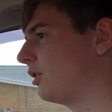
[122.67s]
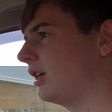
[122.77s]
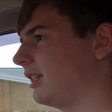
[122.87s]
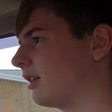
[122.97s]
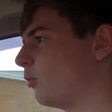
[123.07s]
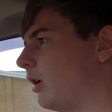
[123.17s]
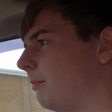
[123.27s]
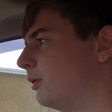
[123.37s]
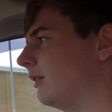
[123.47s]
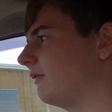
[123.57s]
This is a
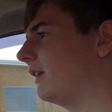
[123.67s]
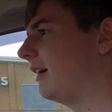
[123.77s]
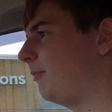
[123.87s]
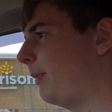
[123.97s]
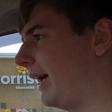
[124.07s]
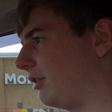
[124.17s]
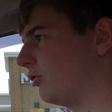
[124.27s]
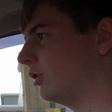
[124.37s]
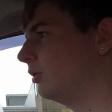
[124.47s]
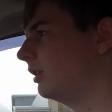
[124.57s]
1.5
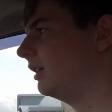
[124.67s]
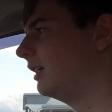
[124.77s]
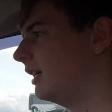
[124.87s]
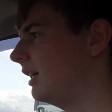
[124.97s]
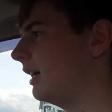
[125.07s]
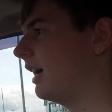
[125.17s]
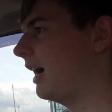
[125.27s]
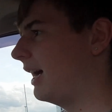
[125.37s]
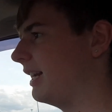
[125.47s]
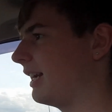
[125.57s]
petrol,
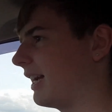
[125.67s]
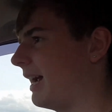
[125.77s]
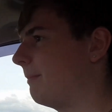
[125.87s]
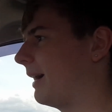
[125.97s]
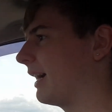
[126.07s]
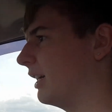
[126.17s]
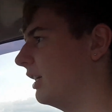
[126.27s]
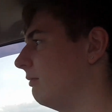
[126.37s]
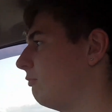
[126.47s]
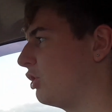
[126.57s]
and it came back
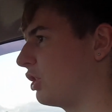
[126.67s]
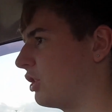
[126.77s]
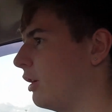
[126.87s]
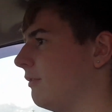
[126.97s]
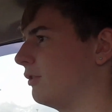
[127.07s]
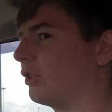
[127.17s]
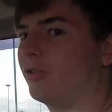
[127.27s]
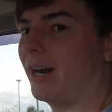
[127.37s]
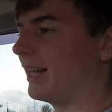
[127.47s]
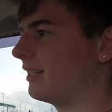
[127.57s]
at just over
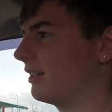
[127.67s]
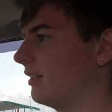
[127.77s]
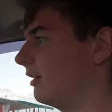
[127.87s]
£1,000.